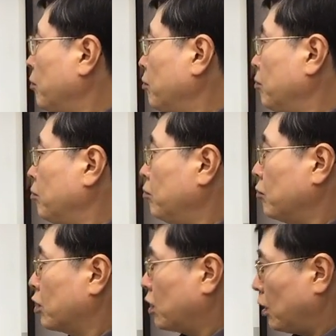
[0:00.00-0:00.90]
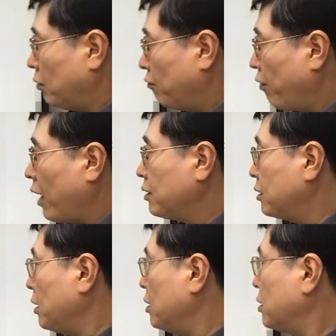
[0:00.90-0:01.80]
um,
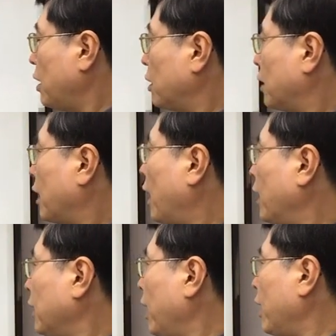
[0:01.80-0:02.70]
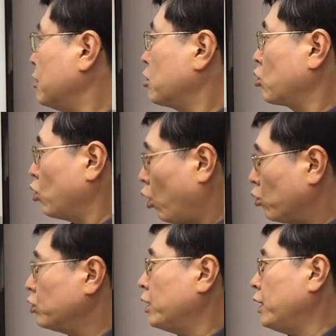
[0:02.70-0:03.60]
confesses that God has
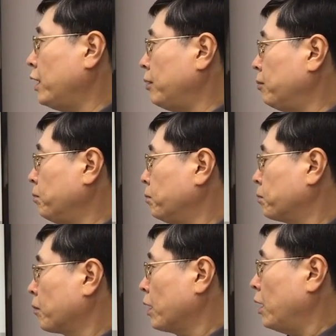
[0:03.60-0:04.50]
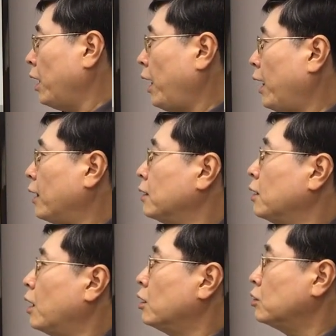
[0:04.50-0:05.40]
taught him, and
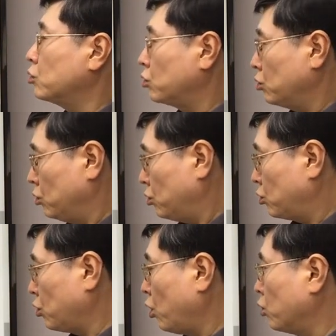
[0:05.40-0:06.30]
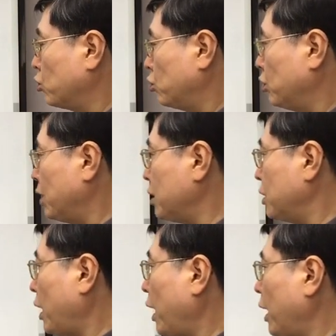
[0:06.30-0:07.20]
so to this
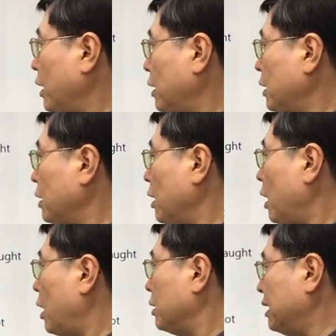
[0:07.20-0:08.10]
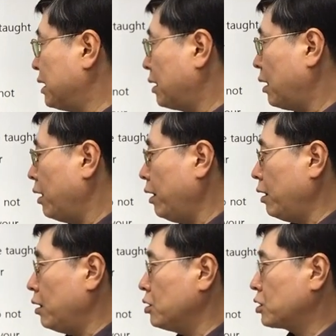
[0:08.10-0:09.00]
day he uh,
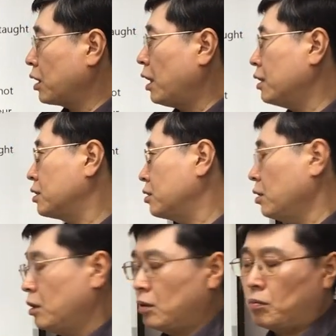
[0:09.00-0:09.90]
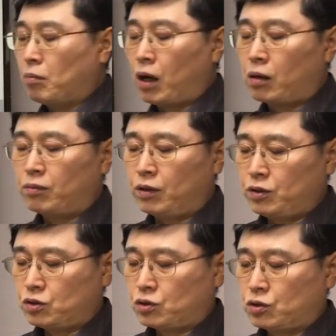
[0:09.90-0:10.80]
declares God's
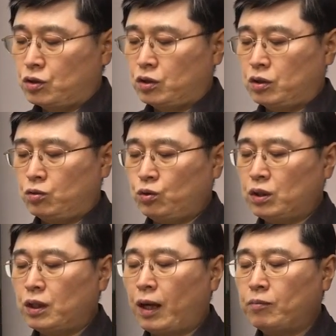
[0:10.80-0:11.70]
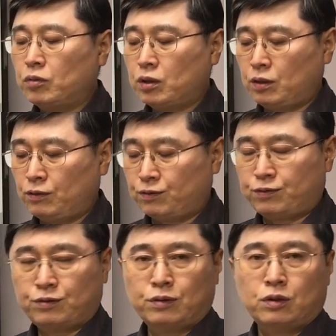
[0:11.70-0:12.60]
marvelous, redemptive
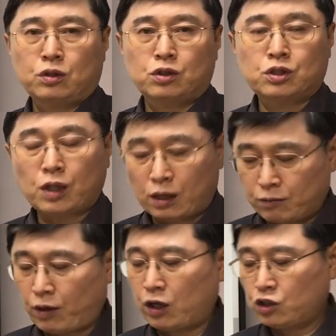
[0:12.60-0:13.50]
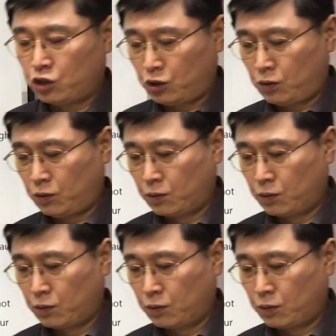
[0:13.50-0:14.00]
salvation.